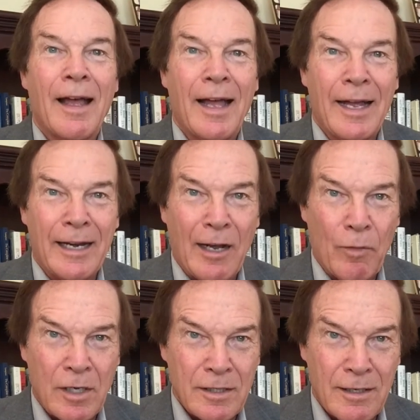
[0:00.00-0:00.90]
and I
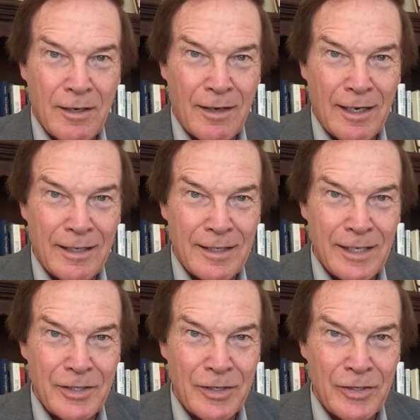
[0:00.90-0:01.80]
want to call our
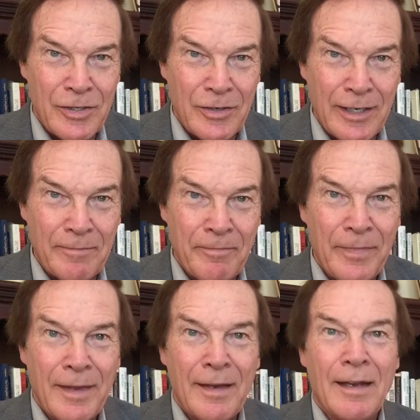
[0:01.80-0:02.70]
attention to it.
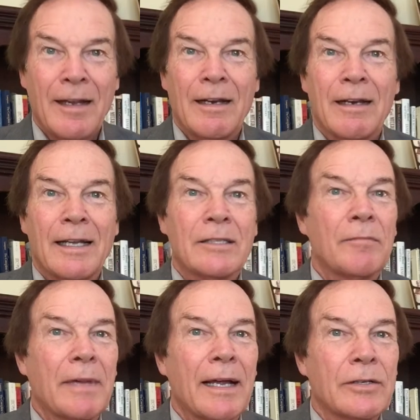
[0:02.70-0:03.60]
Let's
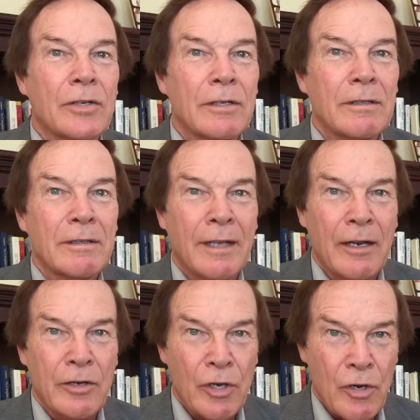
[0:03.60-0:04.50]
imagine
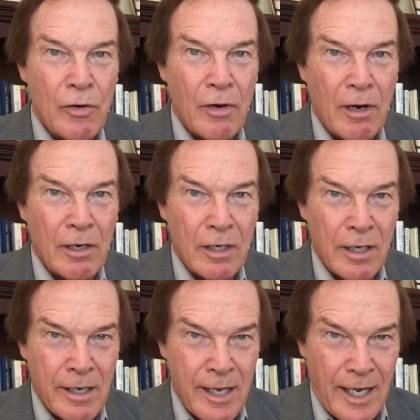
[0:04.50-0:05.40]
that you are a
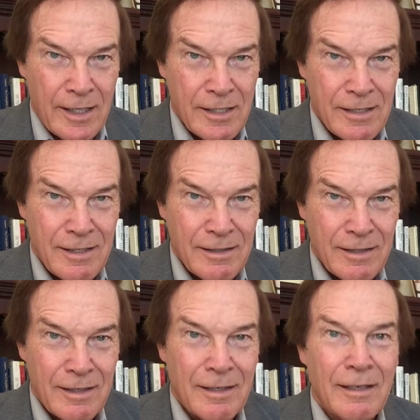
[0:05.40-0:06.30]
guest.
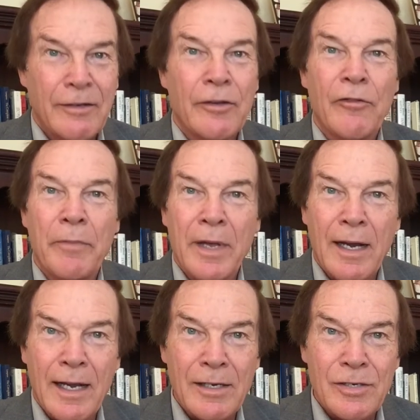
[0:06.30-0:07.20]
You've been
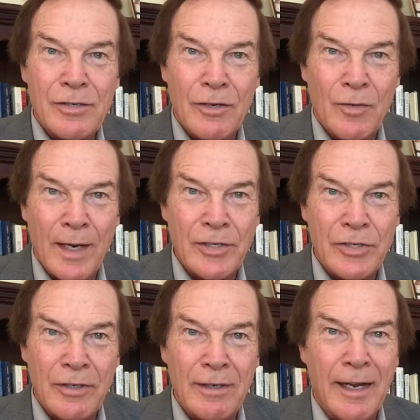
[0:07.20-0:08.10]
asked a
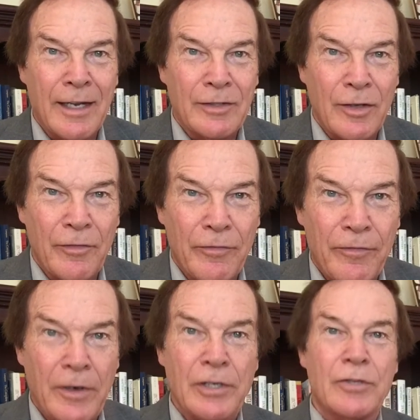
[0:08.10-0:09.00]
question, and the
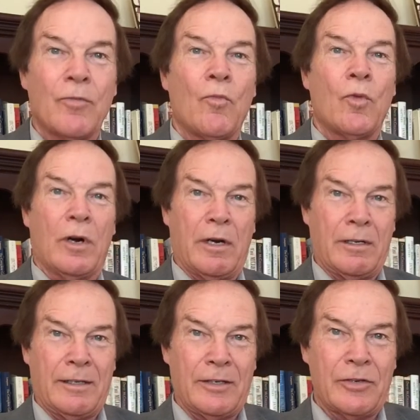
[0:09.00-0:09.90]
first
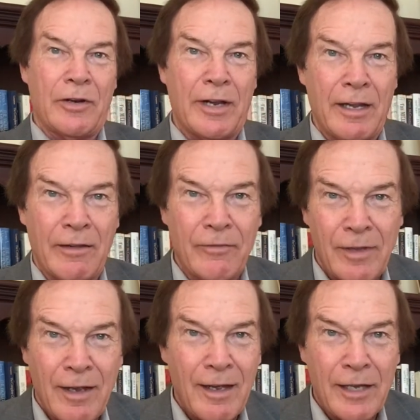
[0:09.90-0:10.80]
word that you give
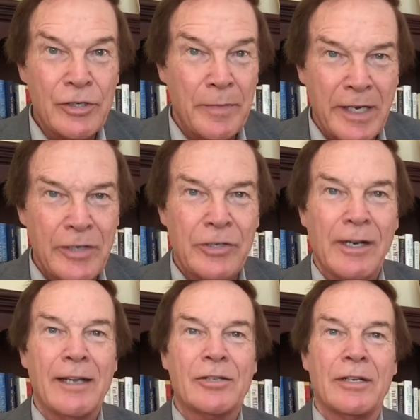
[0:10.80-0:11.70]
as you begin your
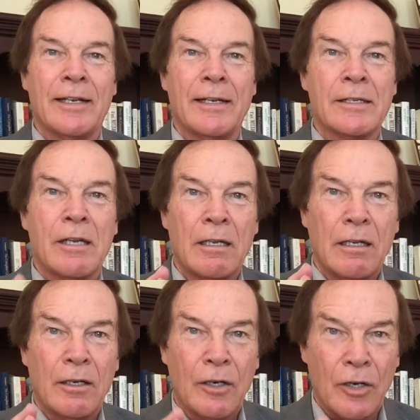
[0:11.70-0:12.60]
answer is
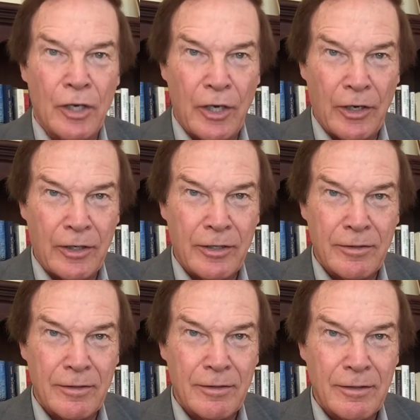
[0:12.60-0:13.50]
look.
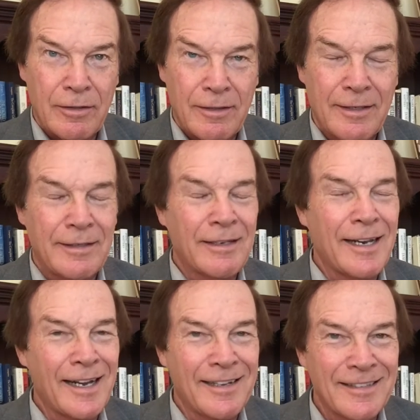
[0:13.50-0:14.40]

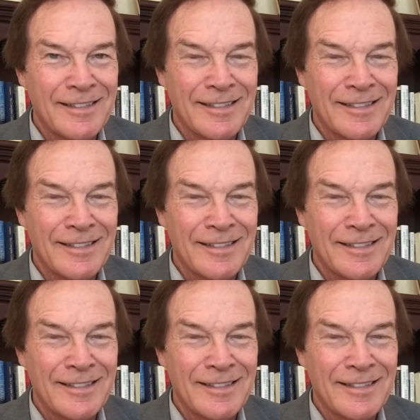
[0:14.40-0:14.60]
Now,